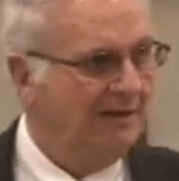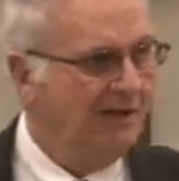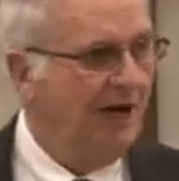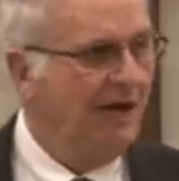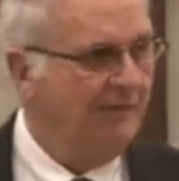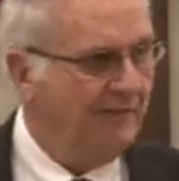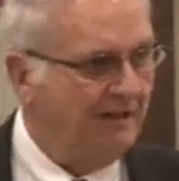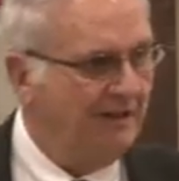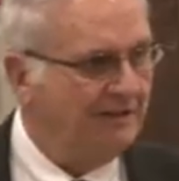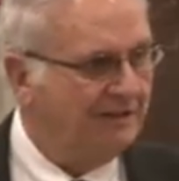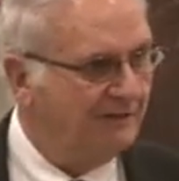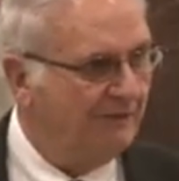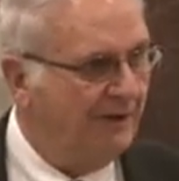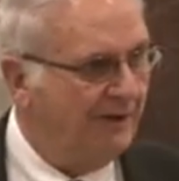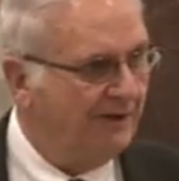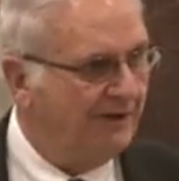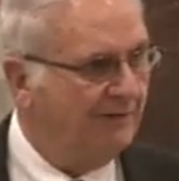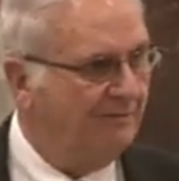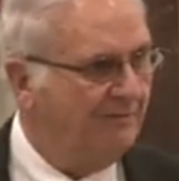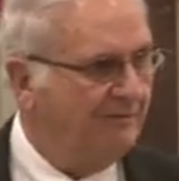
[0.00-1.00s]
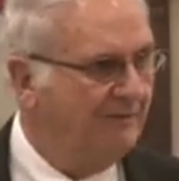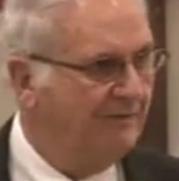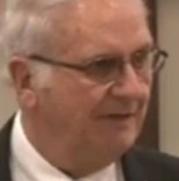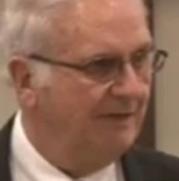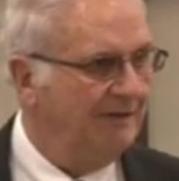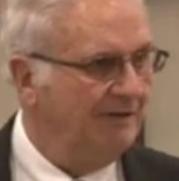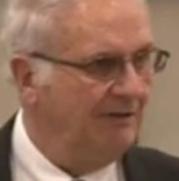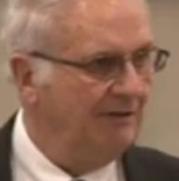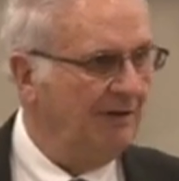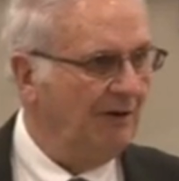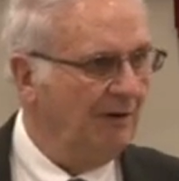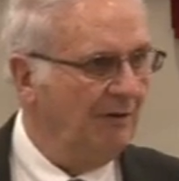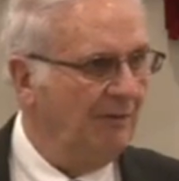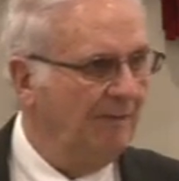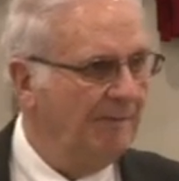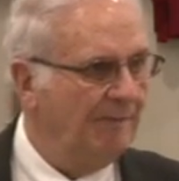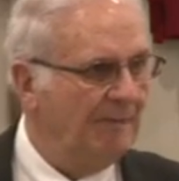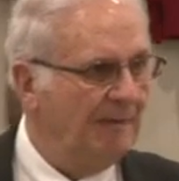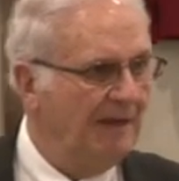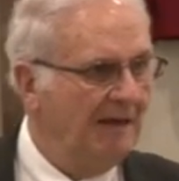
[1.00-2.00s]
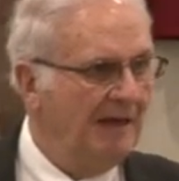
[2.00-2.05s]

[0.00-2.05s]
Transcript: covenants with them, you know.